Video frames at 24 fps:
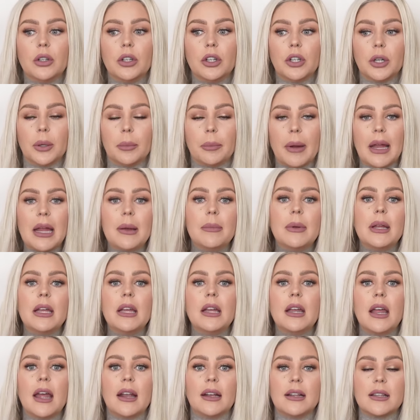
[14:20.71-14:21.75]
your
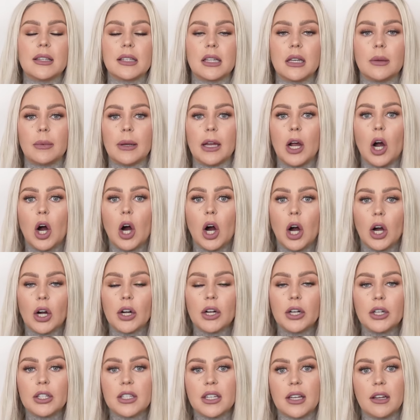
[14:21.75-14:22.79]
baby and it's going to be
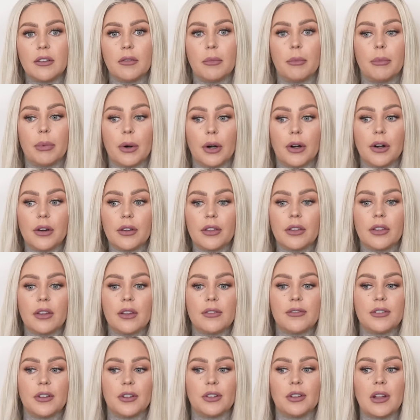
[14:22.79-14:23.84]
harder to give birth
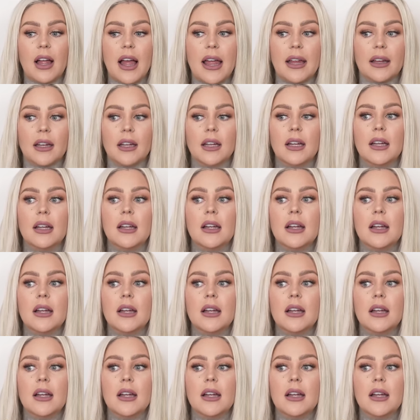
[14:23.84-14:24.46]
if you're like,